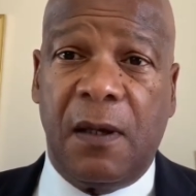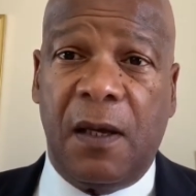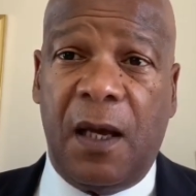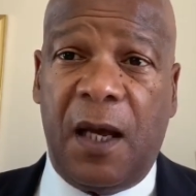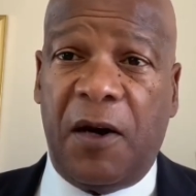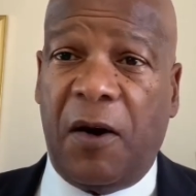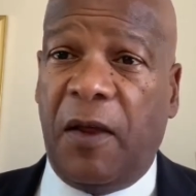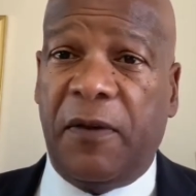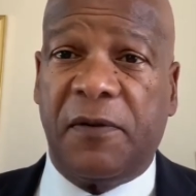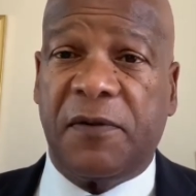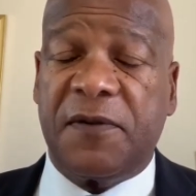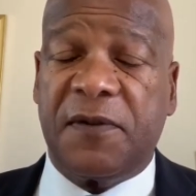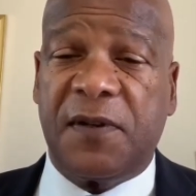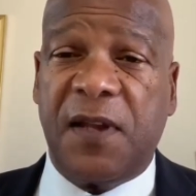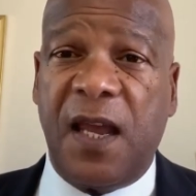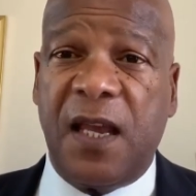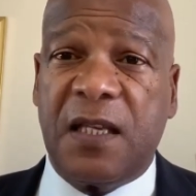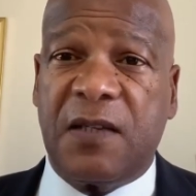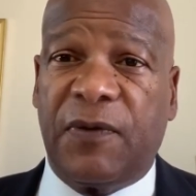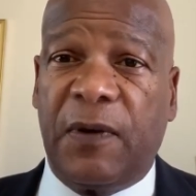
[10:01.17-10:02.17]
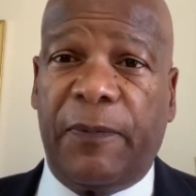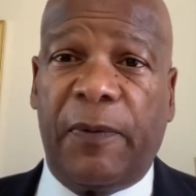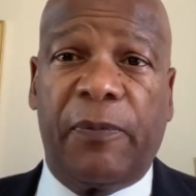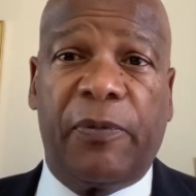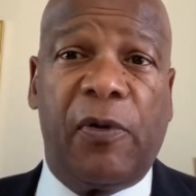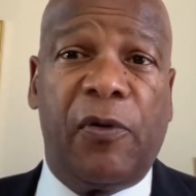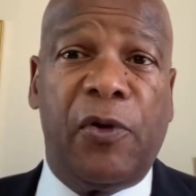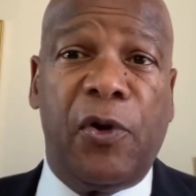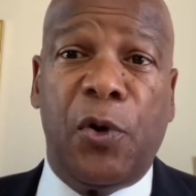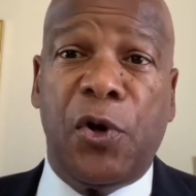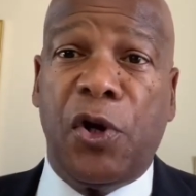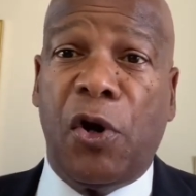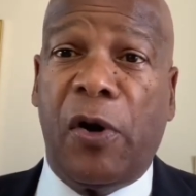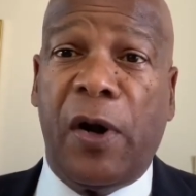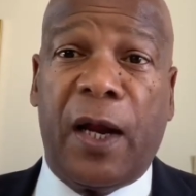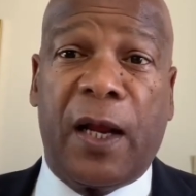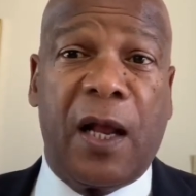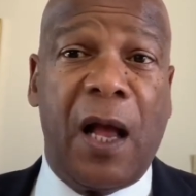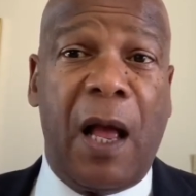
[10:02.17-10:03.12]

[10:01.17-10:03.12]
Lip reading: and other states. People from New York are